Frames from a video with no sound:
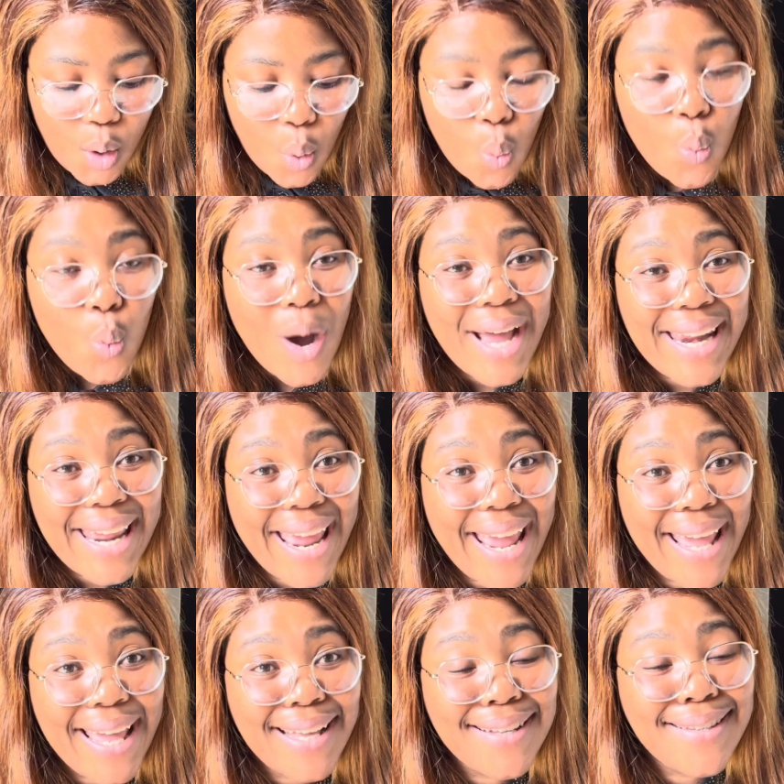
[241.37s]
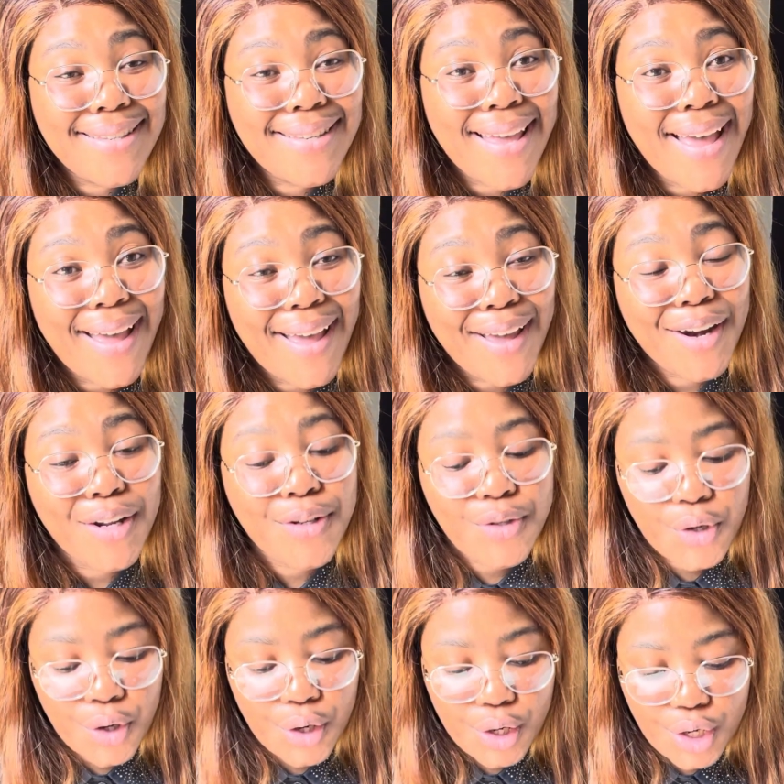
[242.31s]
What is an
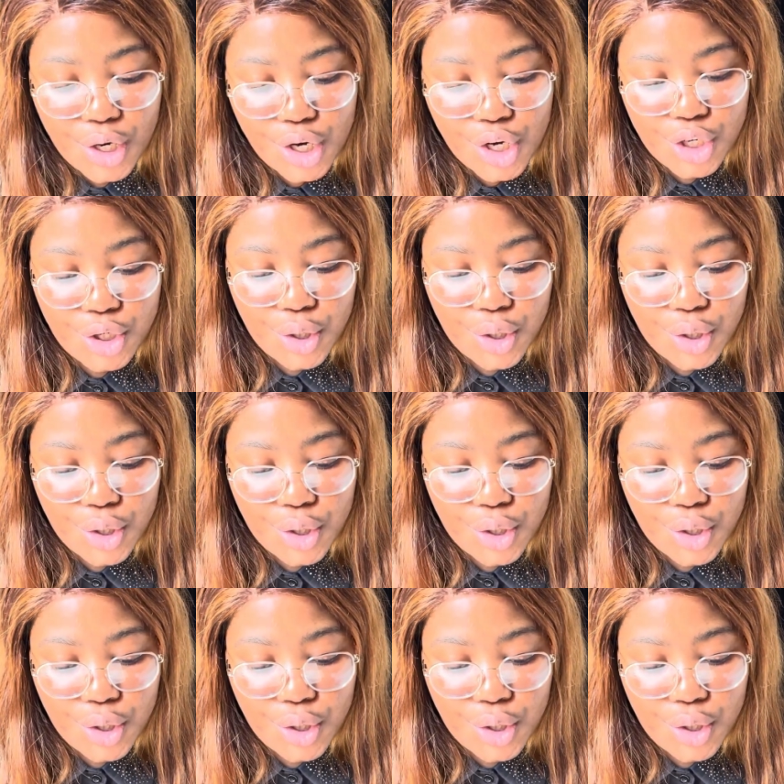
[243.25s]
attorney?